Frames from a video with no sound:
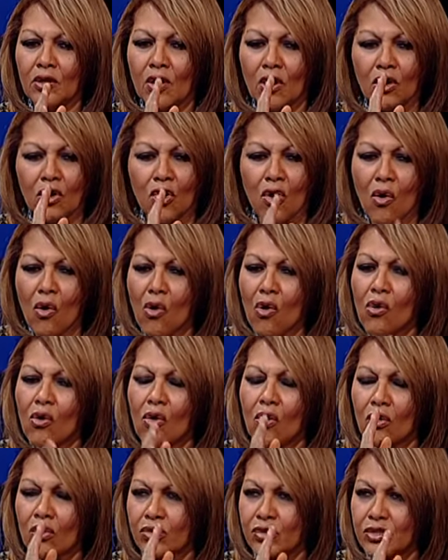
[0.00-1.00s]
a
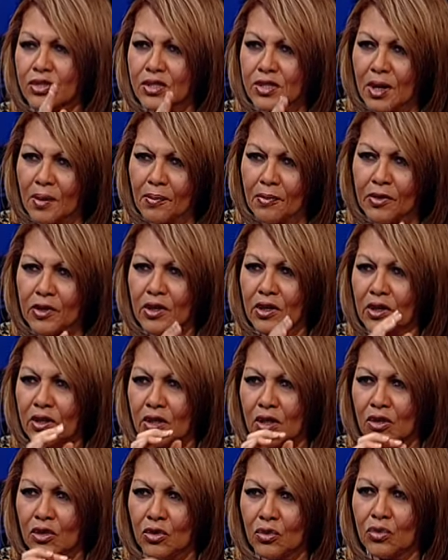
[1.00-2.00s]
goal or something that yeah.